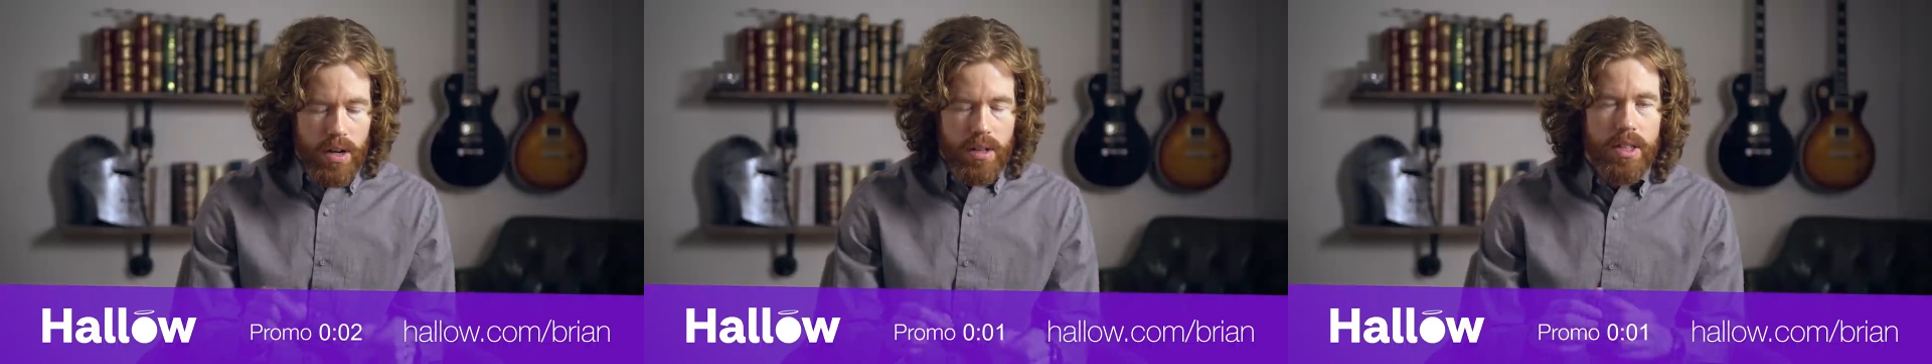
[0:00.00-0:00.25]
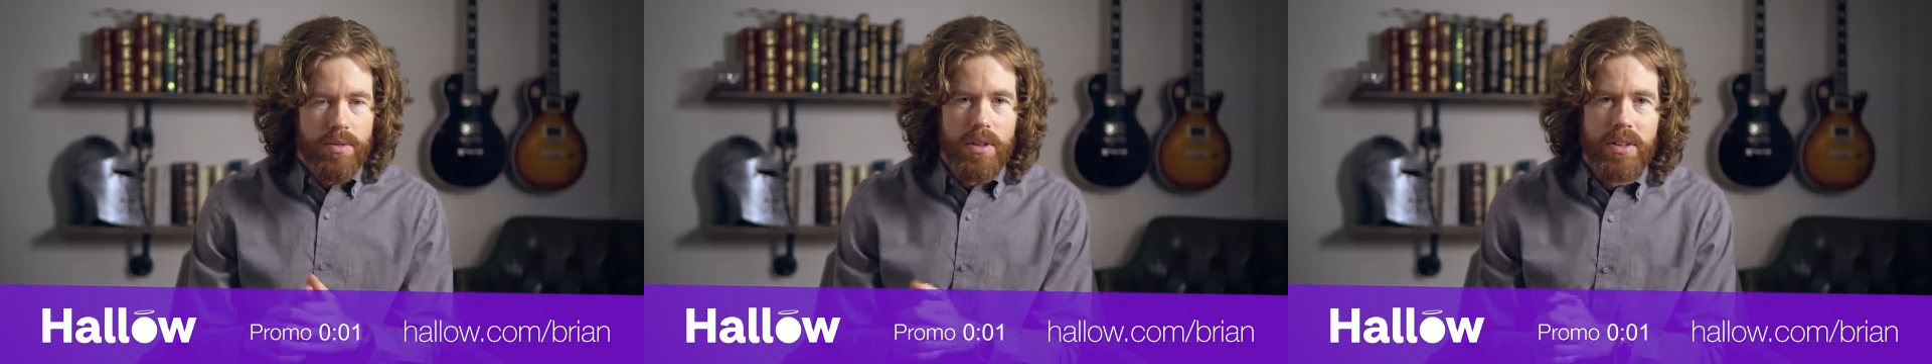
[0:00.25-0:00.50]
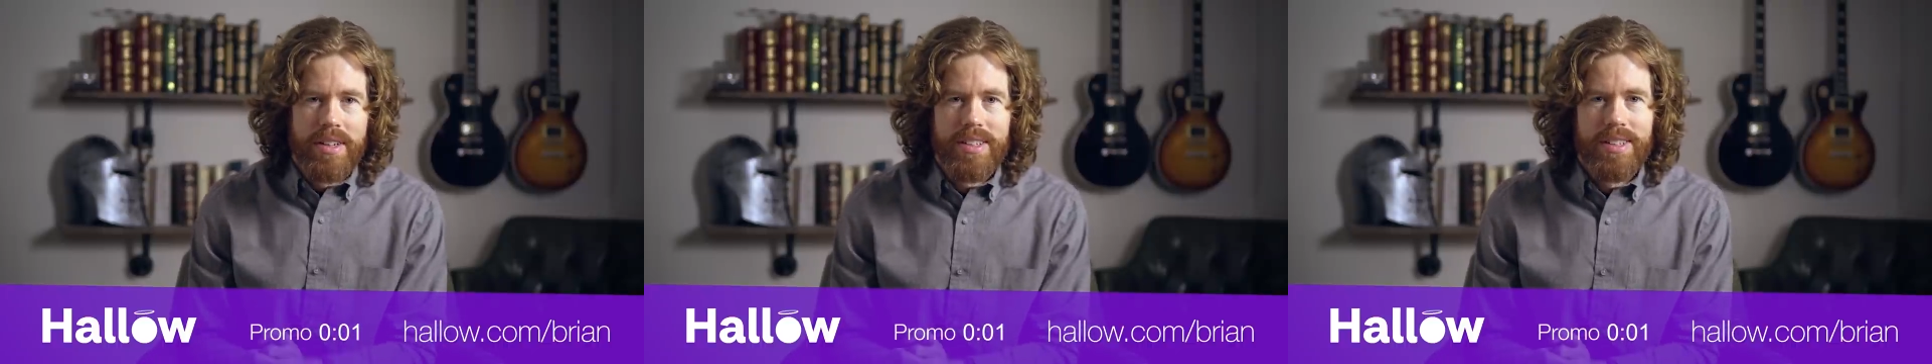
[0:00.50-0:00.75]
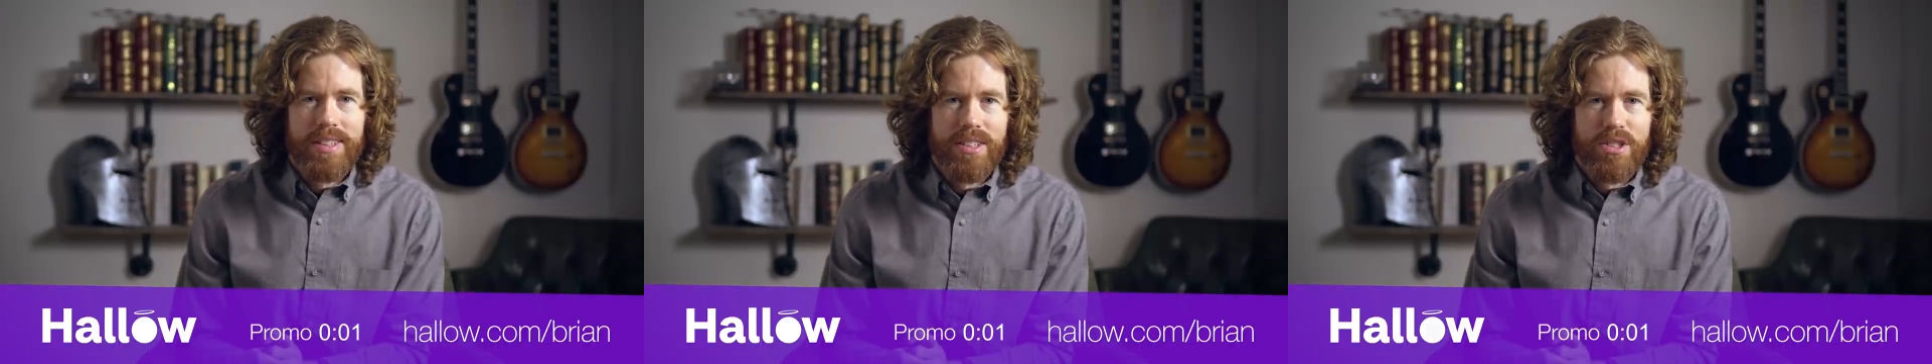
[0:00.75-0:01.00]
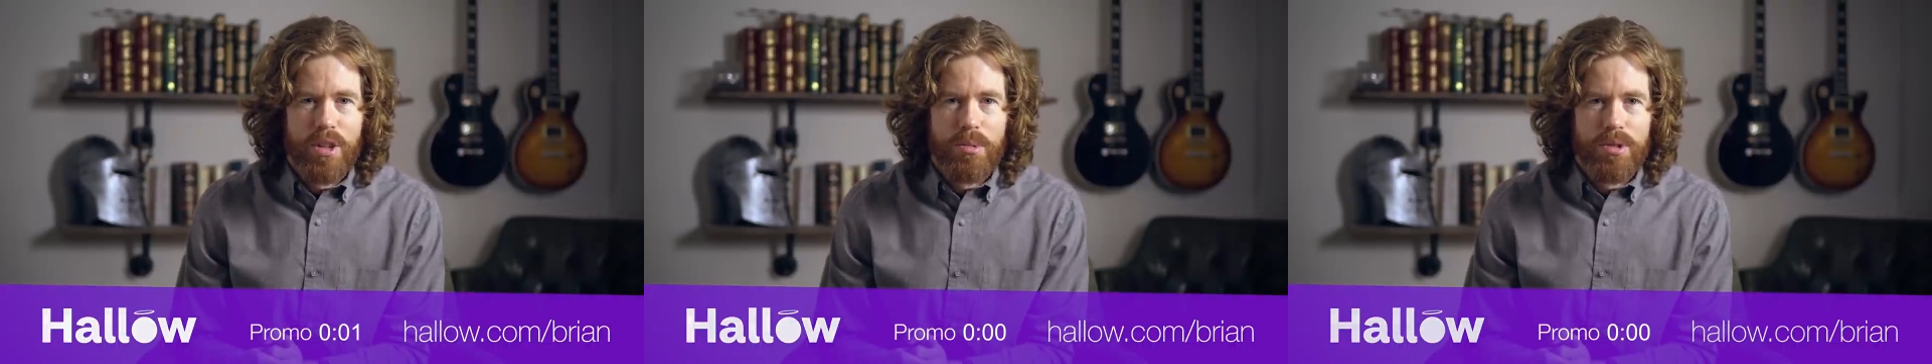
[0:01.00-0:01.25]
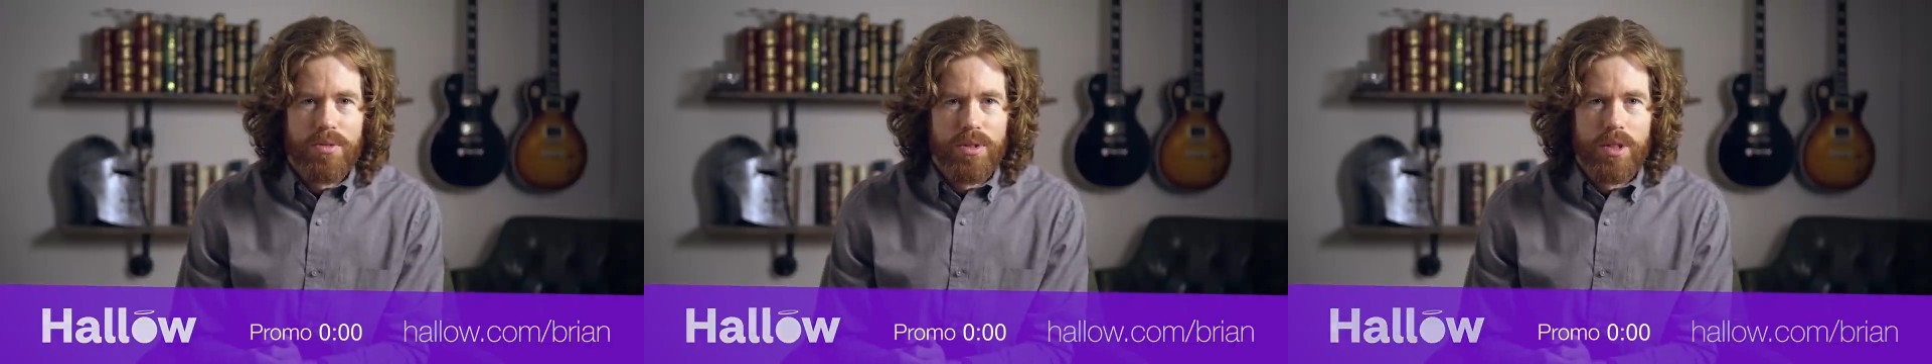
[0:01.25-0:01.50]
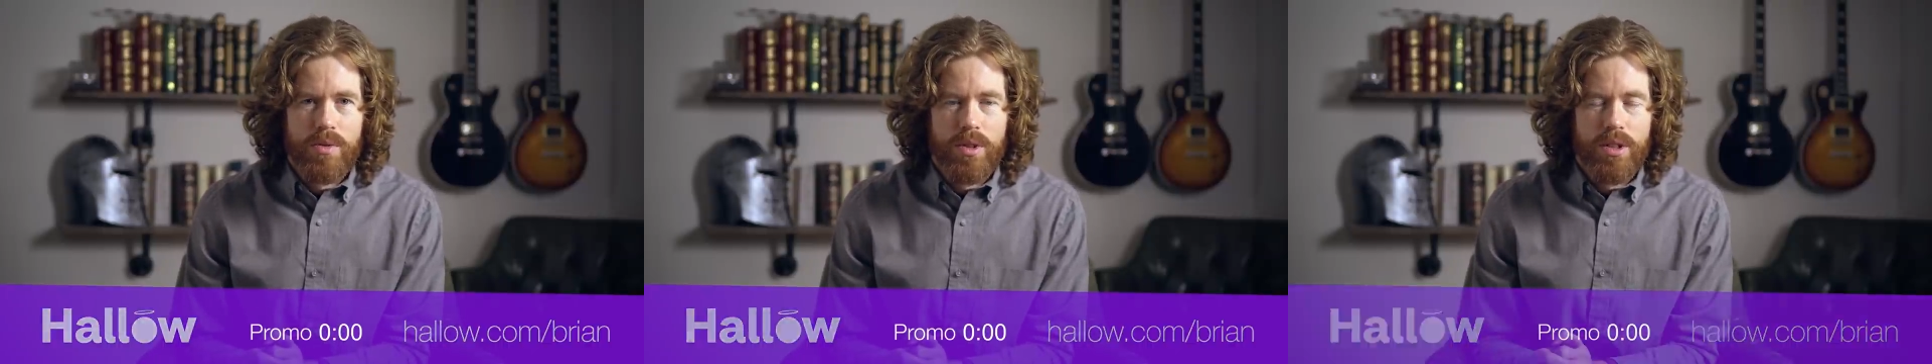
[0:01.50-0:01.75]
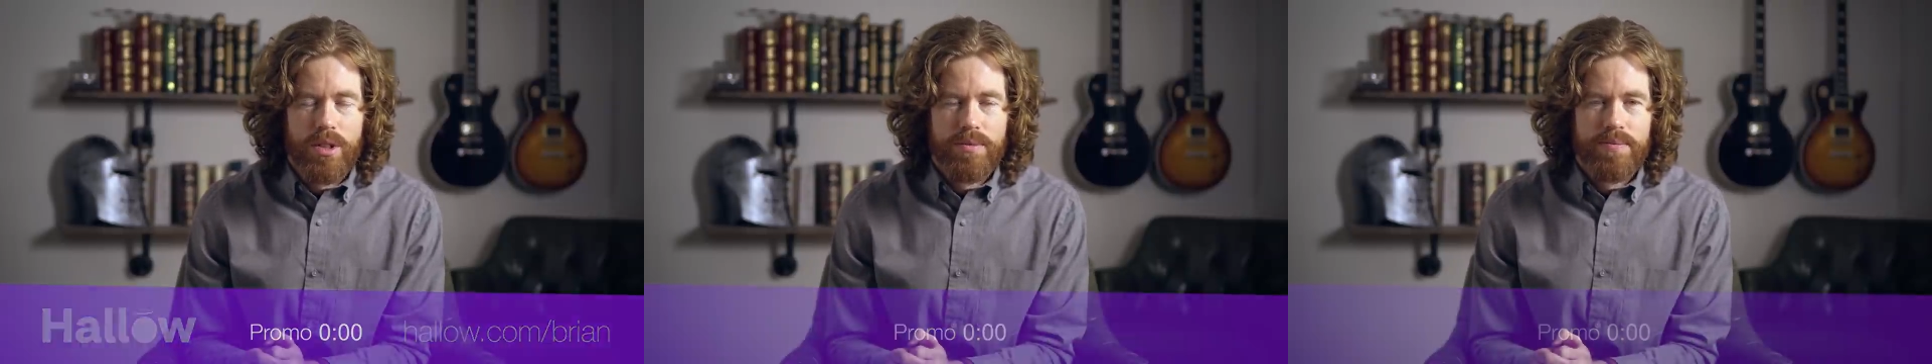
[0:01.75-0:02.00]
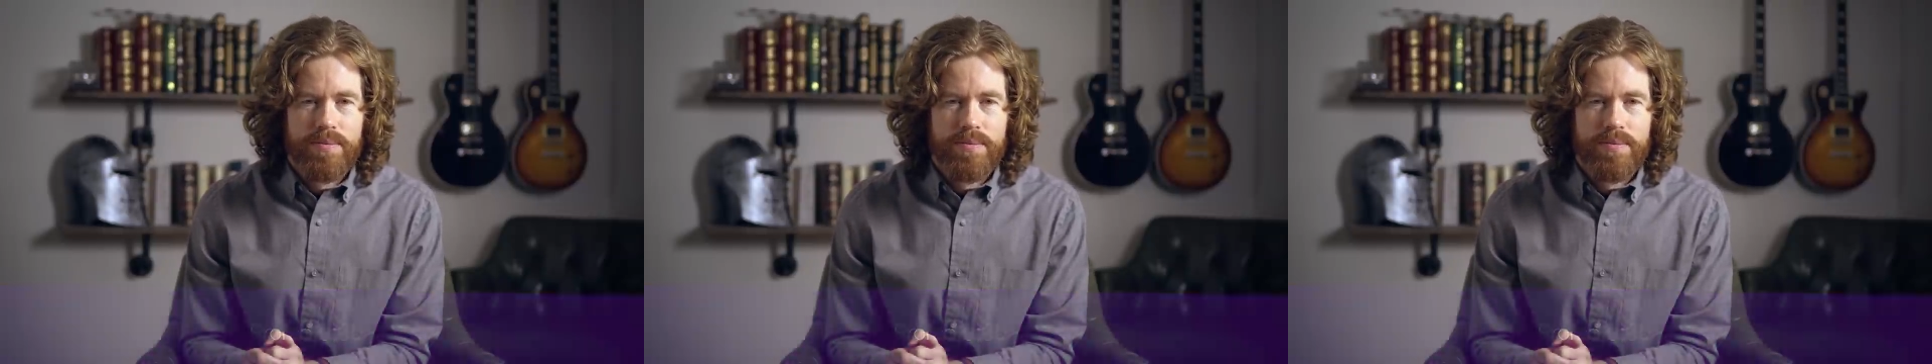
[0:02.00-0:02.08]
to leave a link in the description for this video.